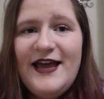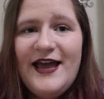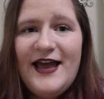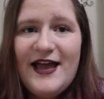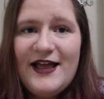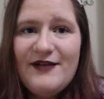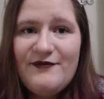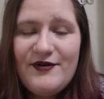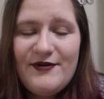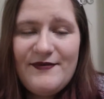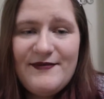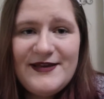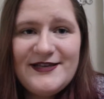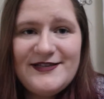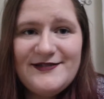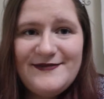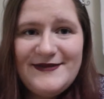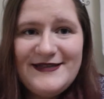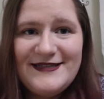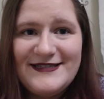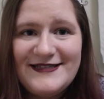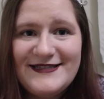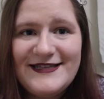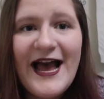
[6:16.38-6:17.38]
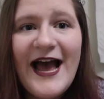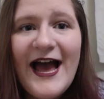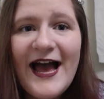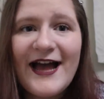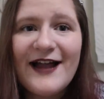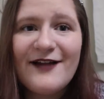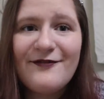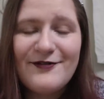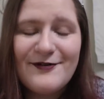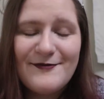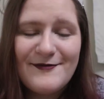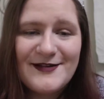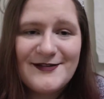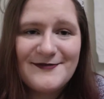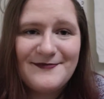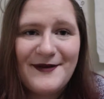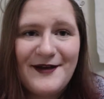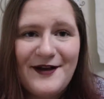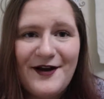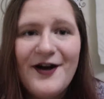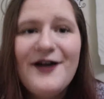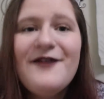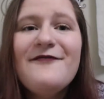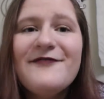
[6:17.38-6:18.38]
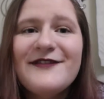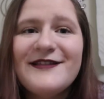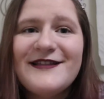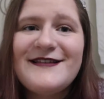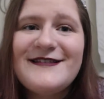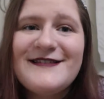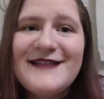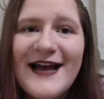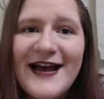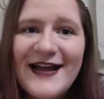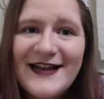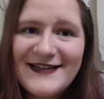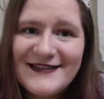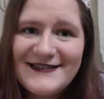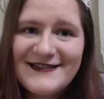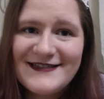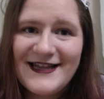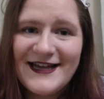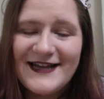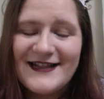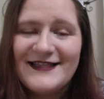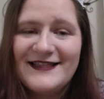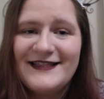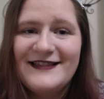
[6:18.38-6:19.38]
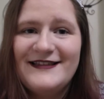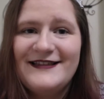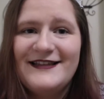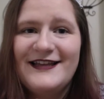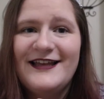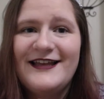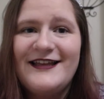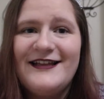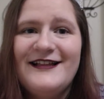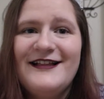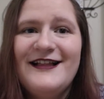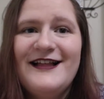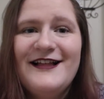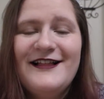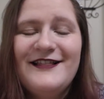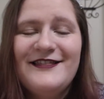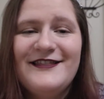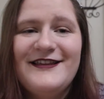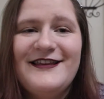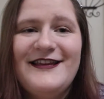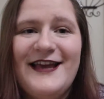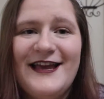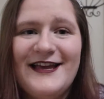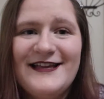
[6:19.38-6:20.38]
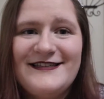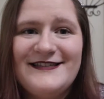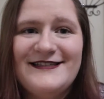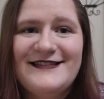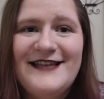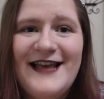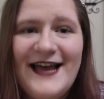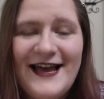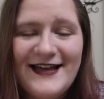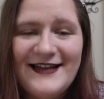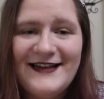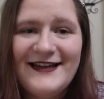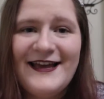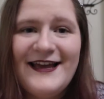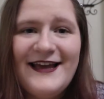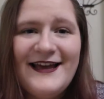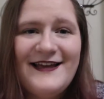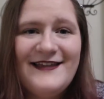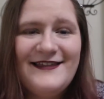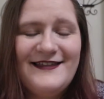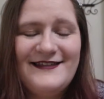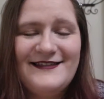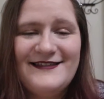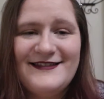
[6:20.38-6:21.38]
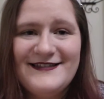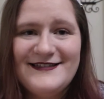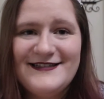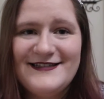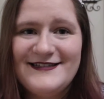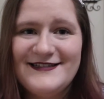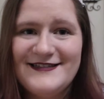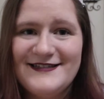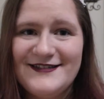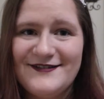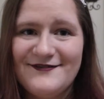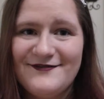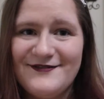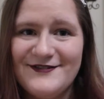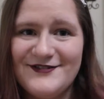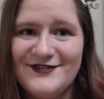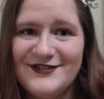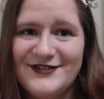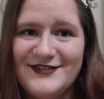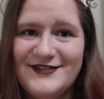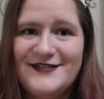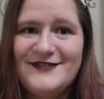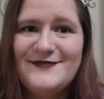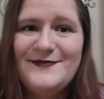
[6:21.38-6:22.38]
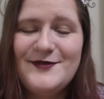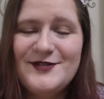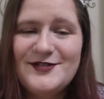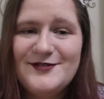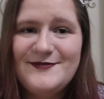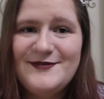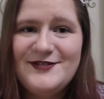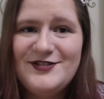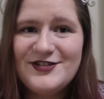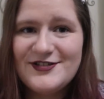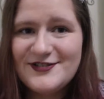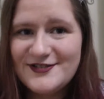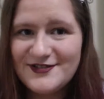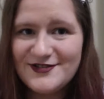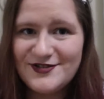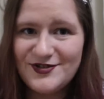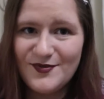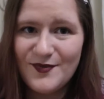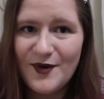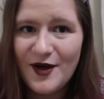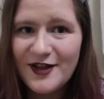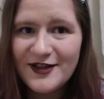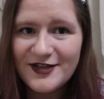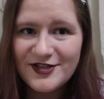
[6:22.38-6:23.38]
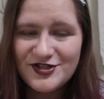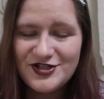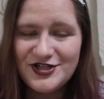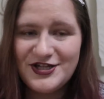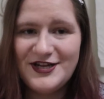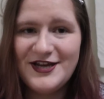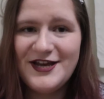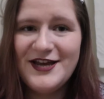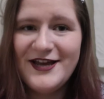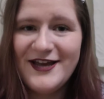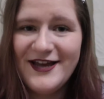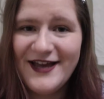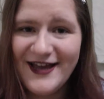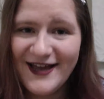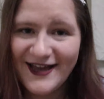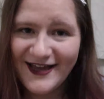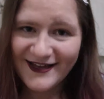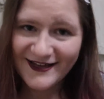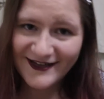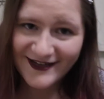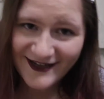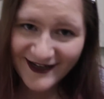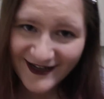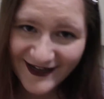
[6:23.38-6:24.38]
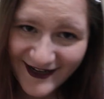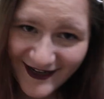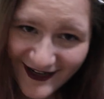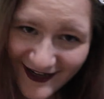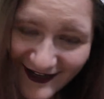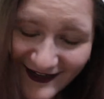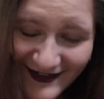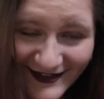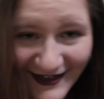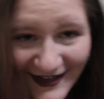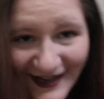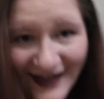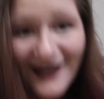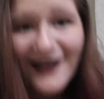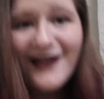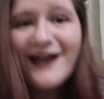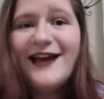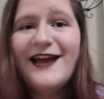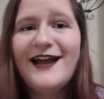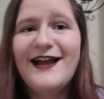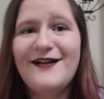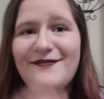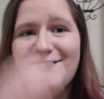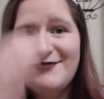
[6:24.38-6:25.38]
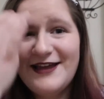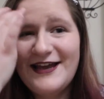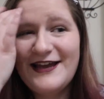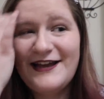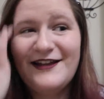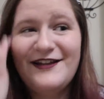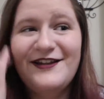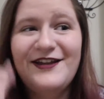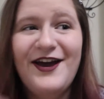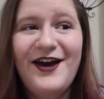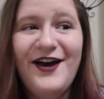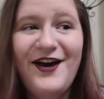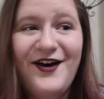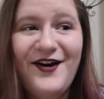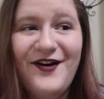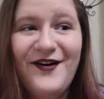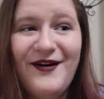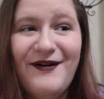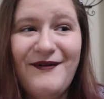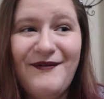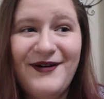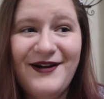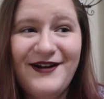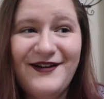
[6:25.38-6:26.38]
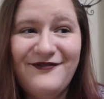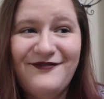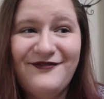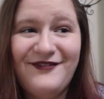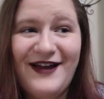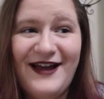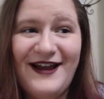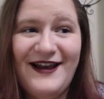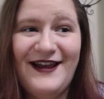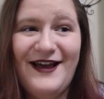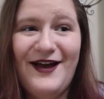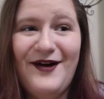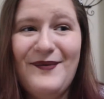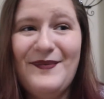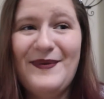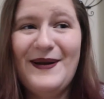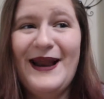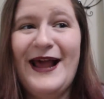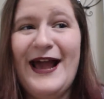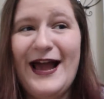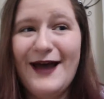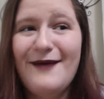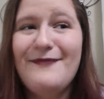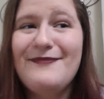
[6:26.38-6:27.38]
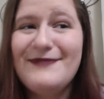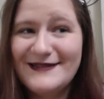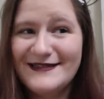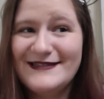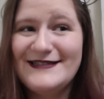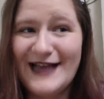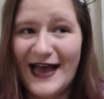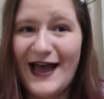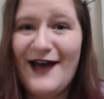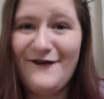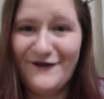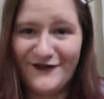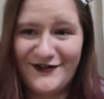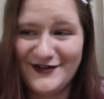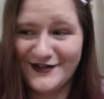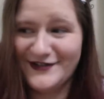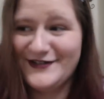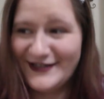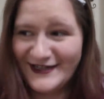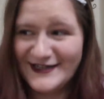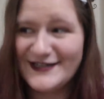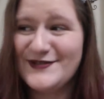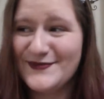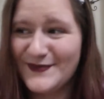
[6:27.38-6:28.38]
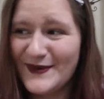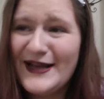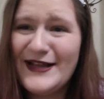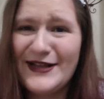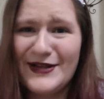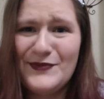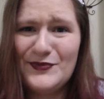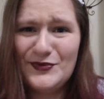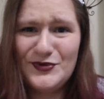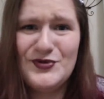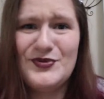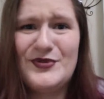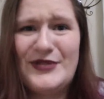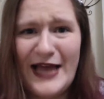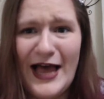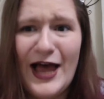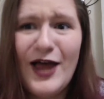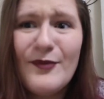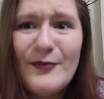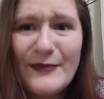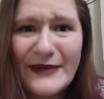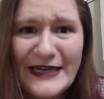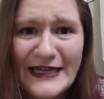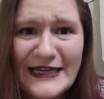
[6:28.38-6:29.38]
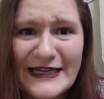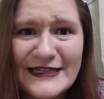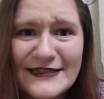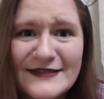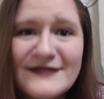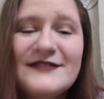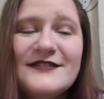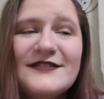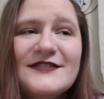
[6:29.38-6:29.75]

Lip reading: and what makes me sad, what makes my heart really sad, is that Lee has said that this is originally supposed to be just a duology. And I'm like, no, I want to find out what happens after this. Why don't you tell me?